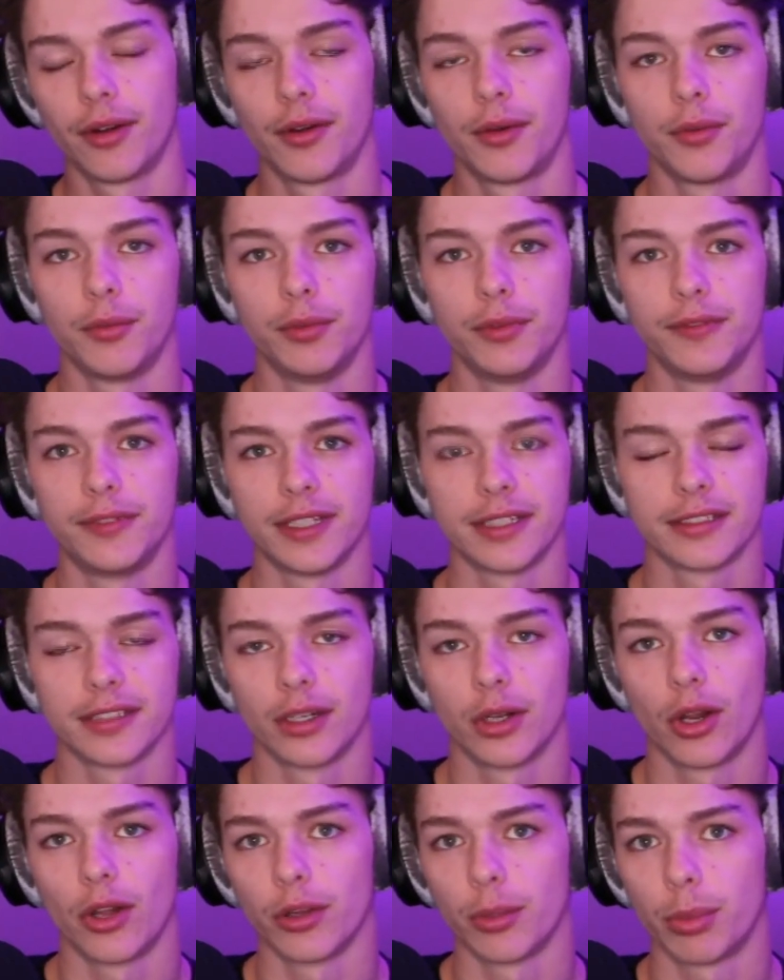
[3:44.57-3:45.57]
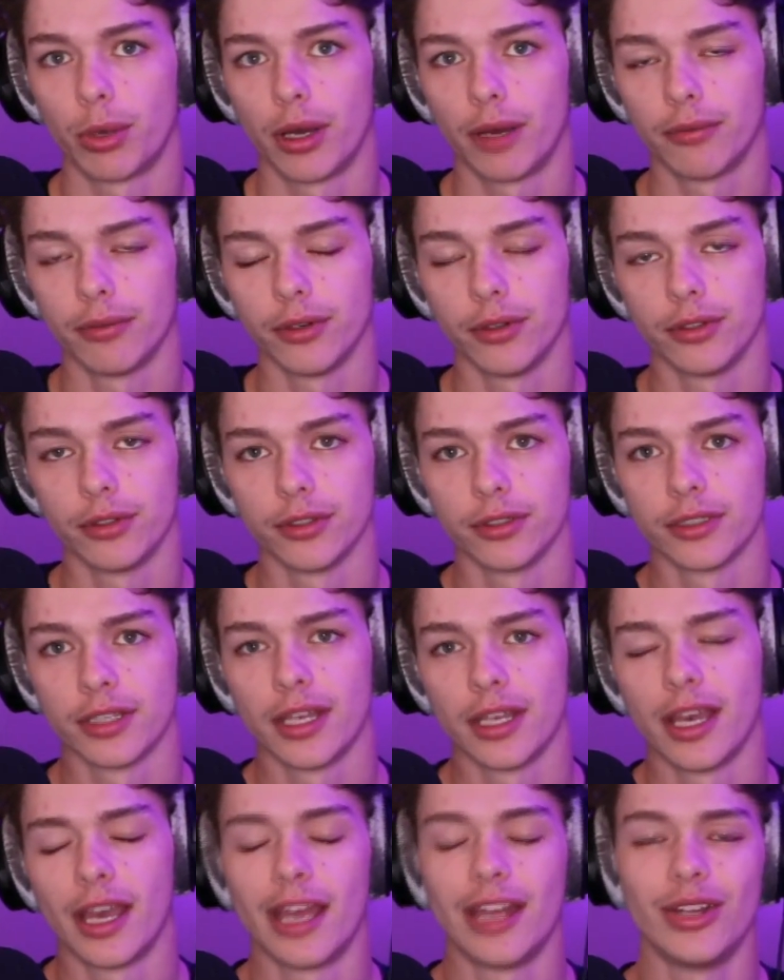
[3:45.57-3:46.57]
we've tested out all the pop filters,
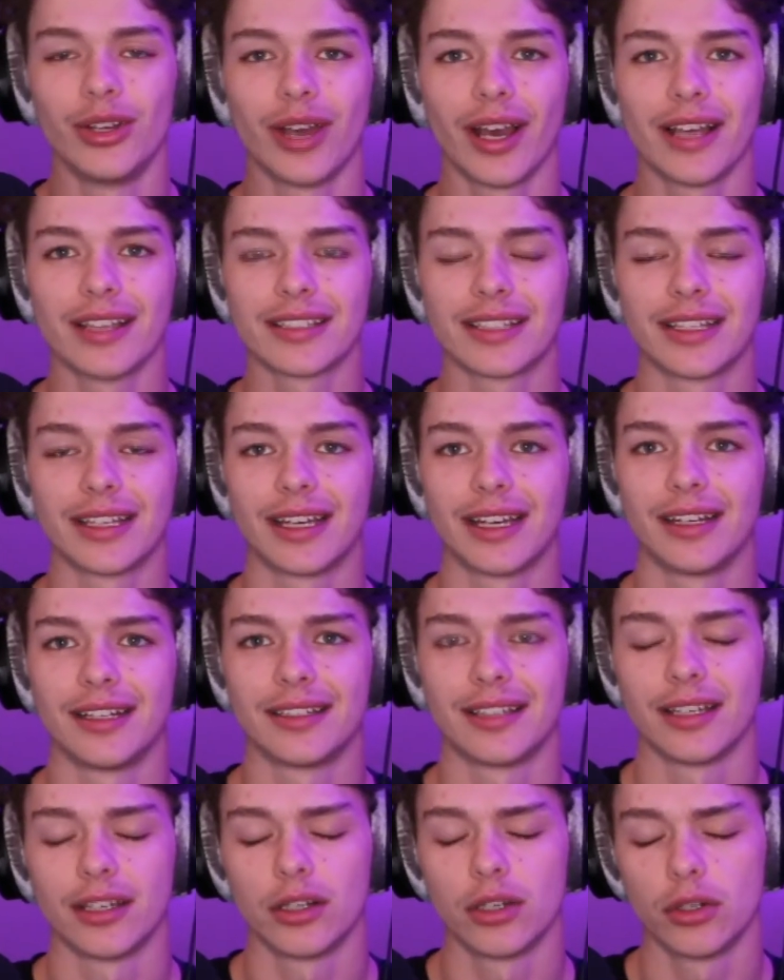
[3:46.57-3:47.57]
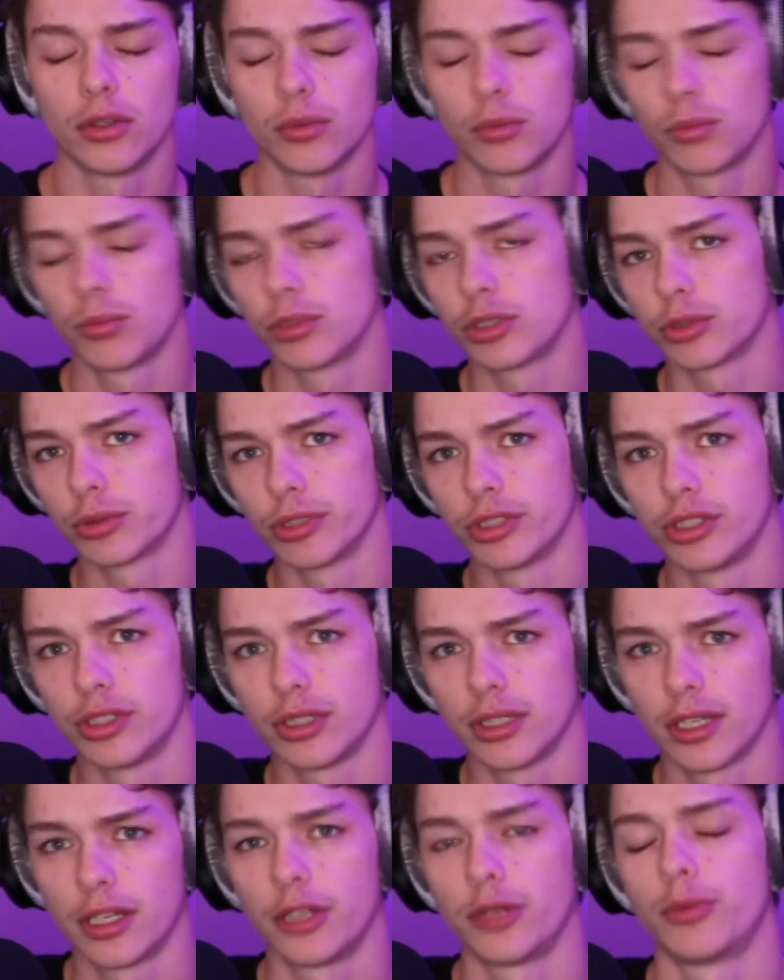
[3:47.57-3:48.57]
and you guys can kind of tell which ones you
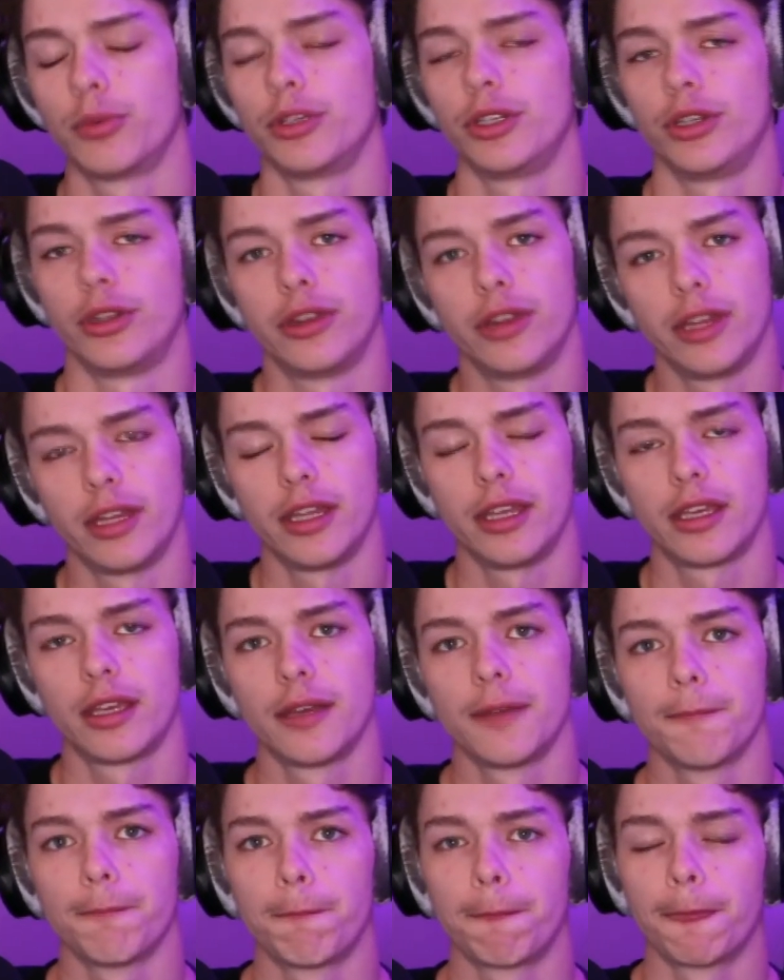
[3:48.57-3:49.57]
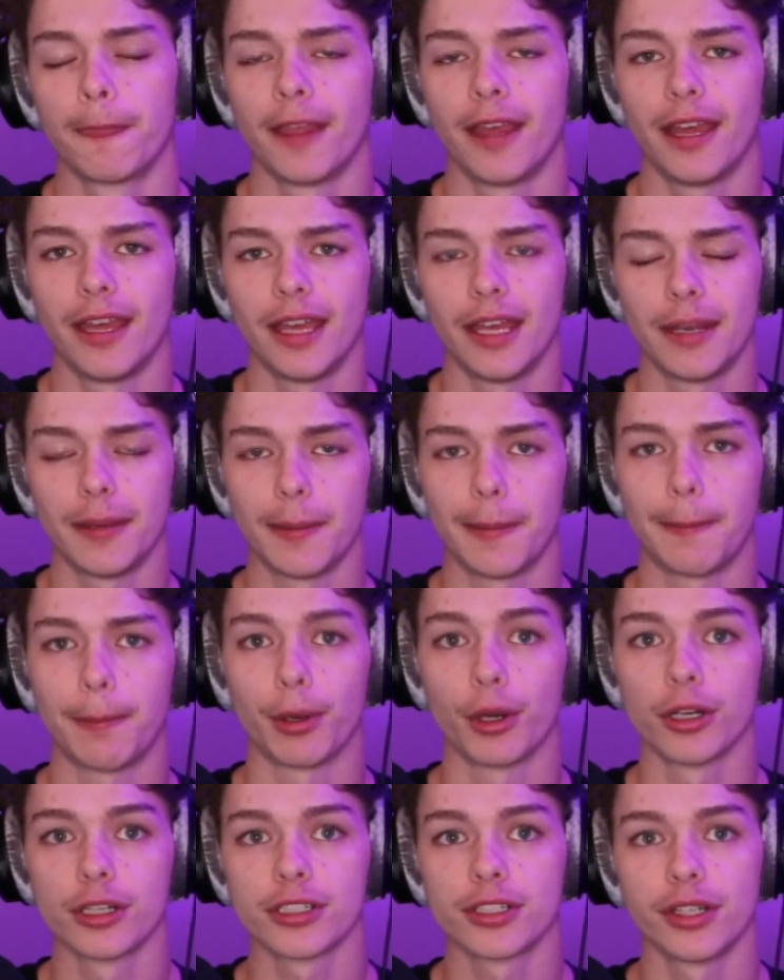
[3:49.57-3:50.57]
like, what do you think. And
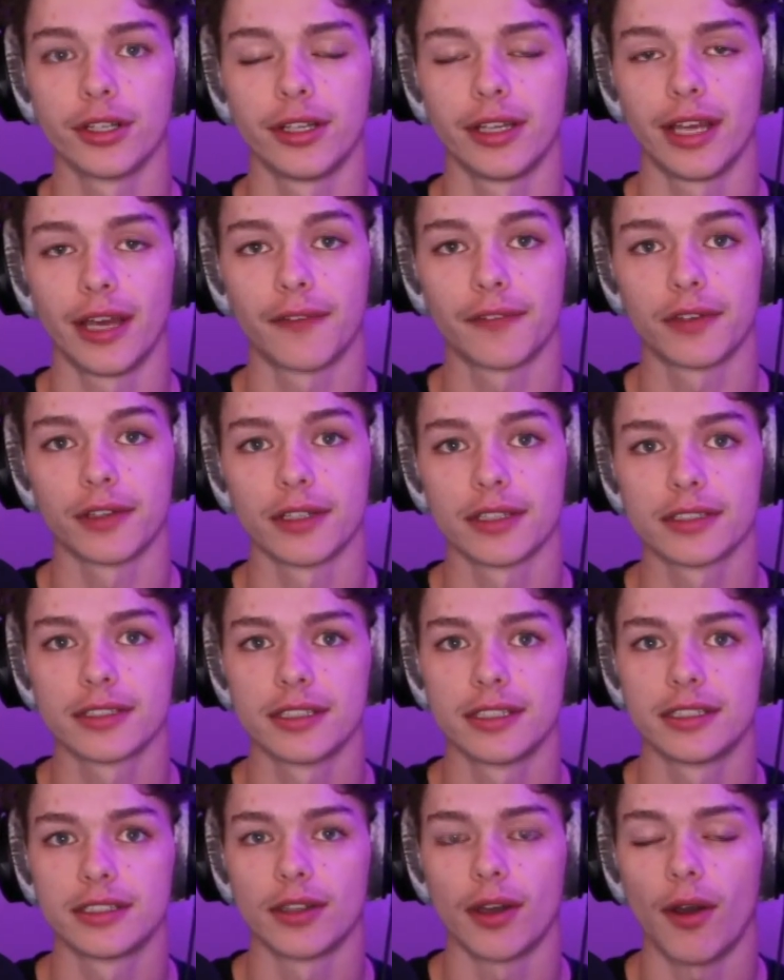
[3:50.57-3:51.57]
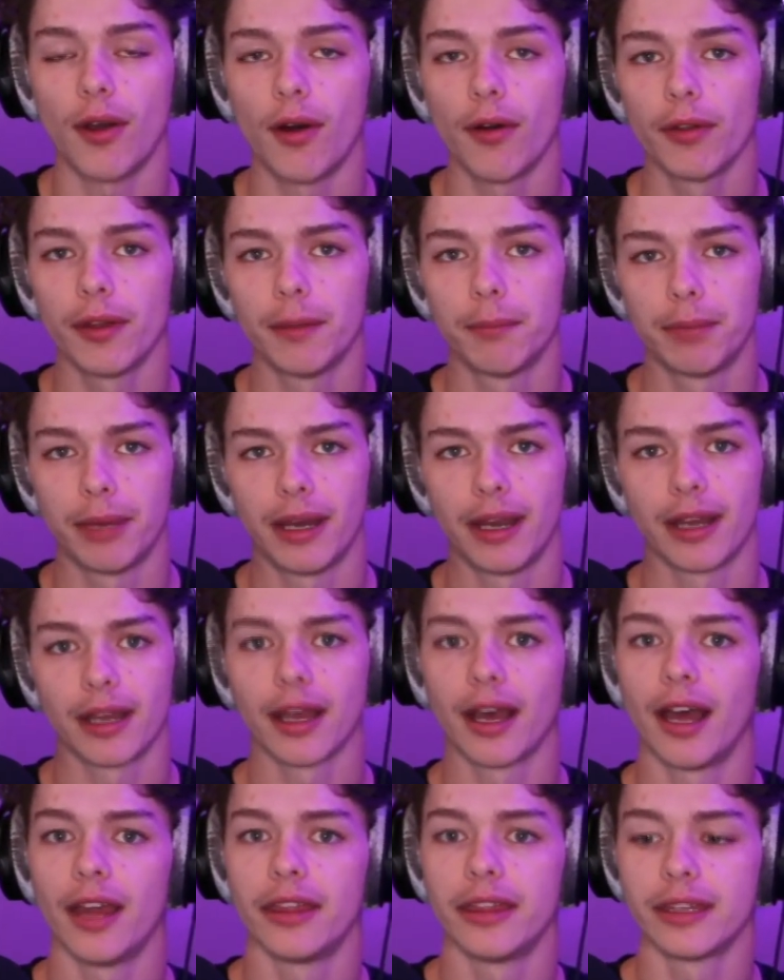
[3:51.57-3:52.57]
personally, after listening to all of them back,
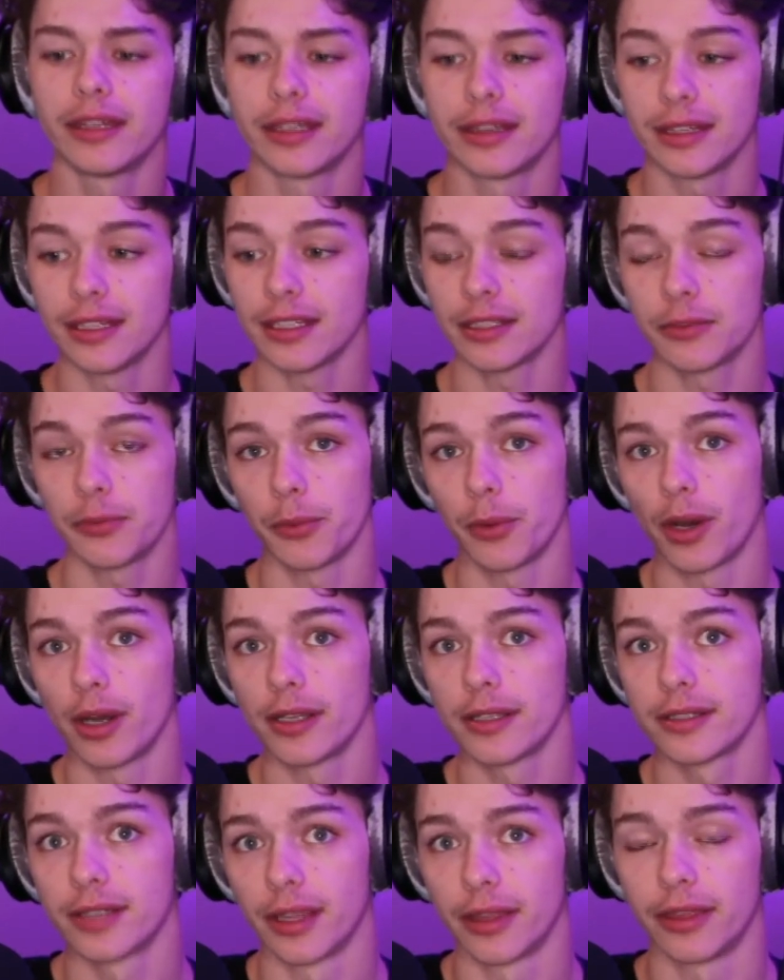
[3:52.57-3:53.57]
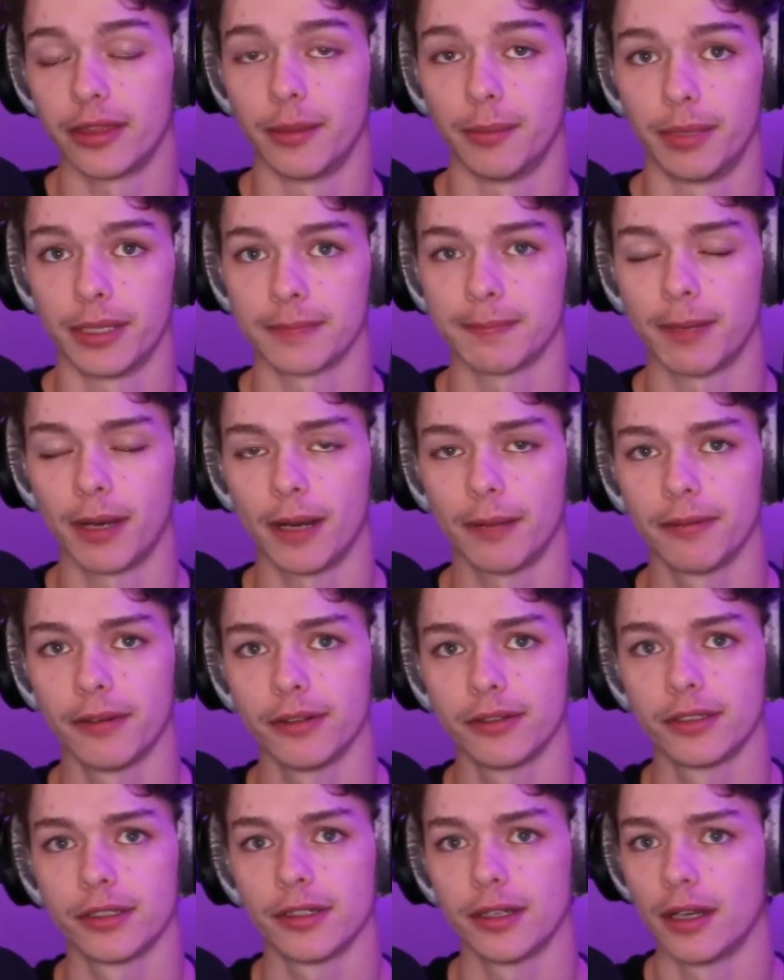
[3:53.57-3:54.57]
I think that this was the best pop
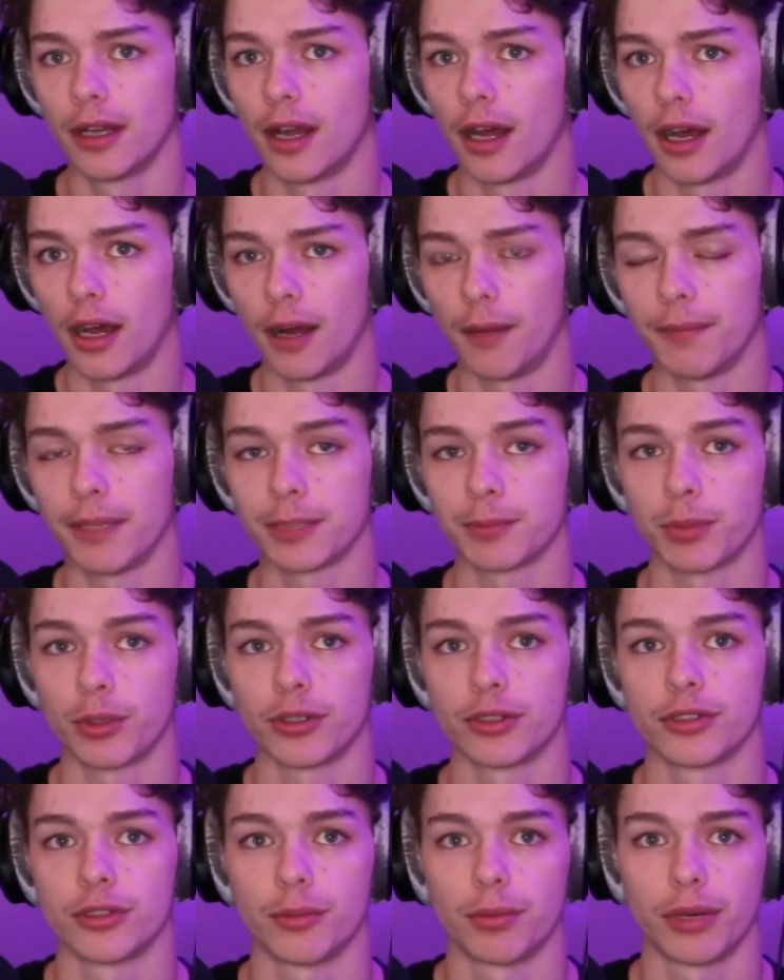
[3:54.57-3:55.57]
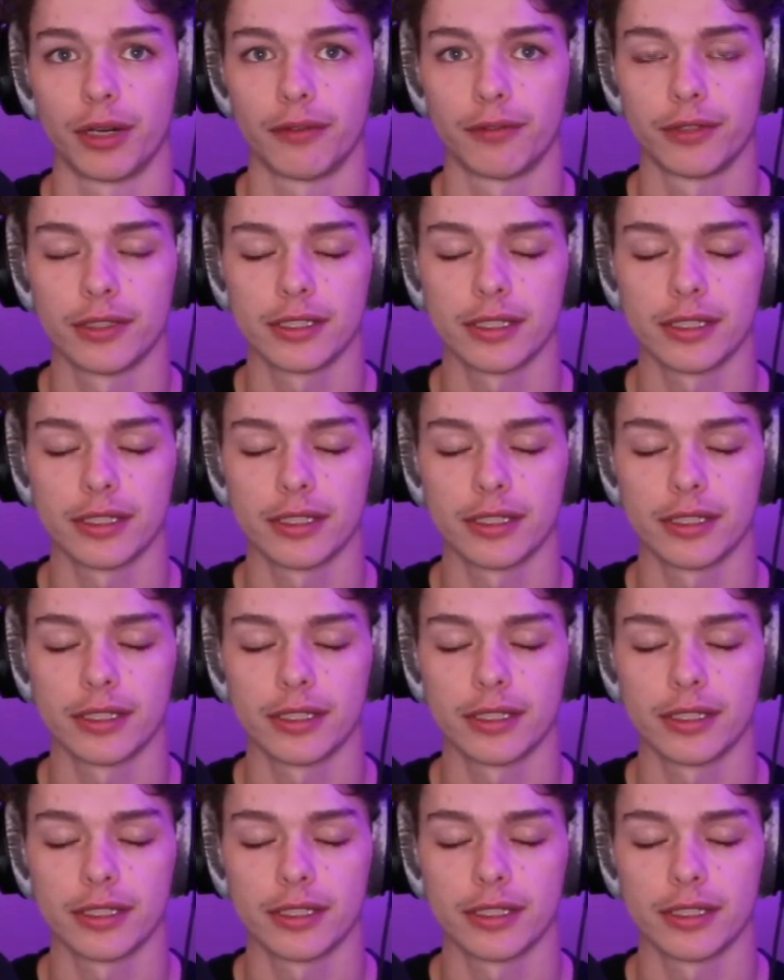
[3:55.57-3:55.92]
filter. That's personal preference.